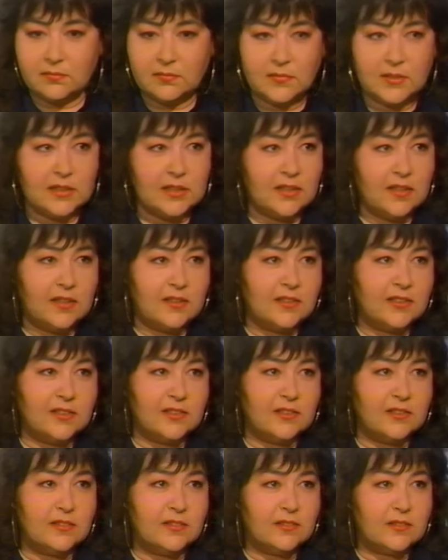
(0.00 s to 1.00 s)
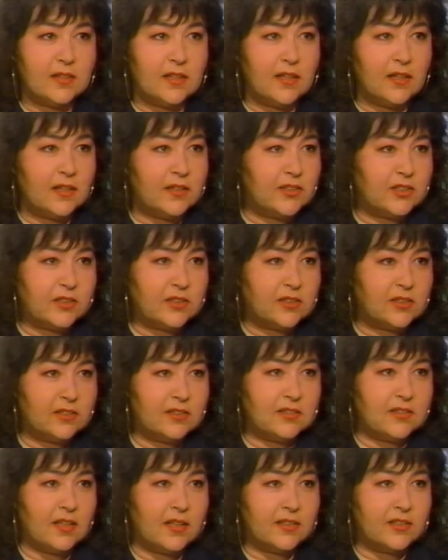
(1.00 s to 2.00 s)
yeah, you know, I, I just,
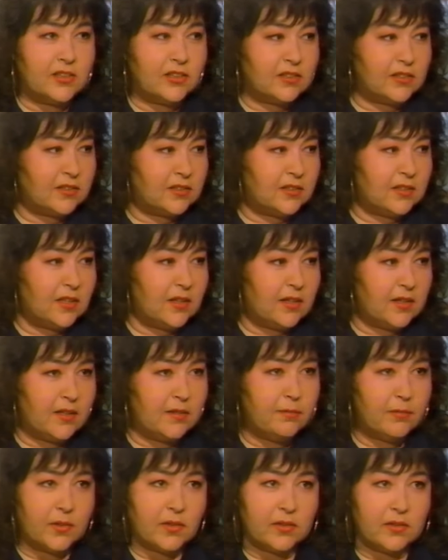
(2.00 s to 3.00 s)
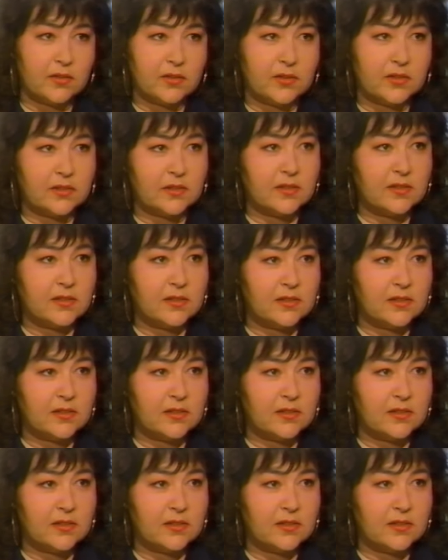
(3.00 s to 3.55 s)
I just uh, emerged.